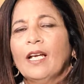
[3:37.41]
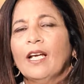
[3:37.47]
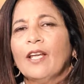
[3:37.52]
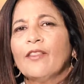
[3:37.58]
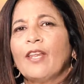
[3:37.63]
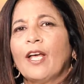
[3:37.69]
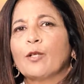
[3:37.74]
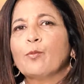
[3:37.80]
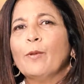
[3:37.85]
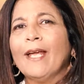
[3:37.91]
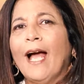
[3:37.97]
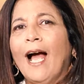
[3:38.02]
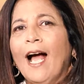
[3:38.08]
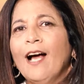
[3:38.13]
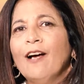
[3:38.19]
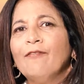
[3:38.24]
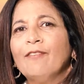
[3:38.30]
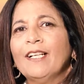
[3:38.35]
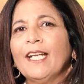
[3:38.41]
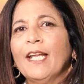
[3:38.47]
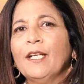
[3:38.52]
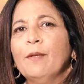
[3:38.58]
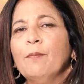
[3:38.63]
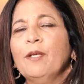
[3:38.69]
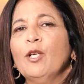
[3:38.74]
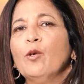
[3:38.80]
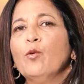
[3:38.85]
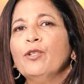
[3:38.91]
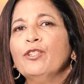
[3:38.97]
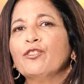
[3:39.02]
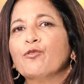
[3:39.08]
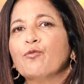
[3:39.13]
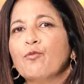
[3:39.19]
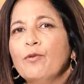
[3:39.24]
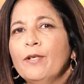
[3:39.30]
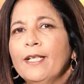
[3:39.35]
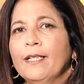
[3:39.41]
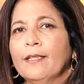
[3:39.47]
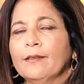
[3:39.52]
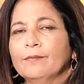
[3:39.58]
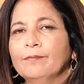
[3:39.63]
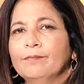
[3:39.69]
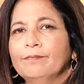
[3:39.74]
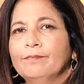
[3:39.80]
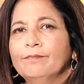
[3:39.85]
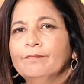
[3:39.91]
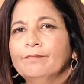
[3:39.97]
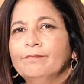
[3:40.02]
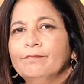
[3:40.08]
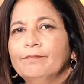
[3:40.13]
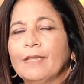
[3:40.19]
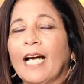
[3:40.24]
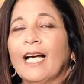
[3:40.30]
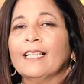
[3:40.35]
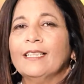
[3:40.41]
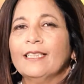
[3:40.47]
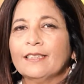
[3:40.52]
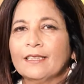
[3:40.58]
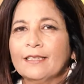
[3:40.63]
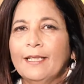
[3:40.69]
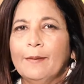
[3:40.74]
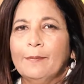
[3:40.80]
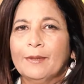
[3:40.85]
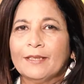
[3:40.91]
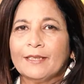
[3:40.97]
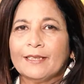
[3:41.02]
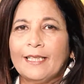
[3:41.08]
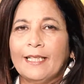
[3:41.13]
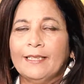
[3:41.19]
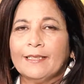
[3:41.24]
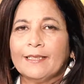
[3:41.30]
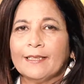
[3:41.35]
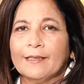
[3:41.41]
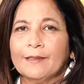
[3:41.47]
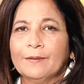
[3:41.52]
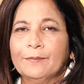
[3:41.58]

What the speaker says: that we have an enemy who is real, and his name is Satan.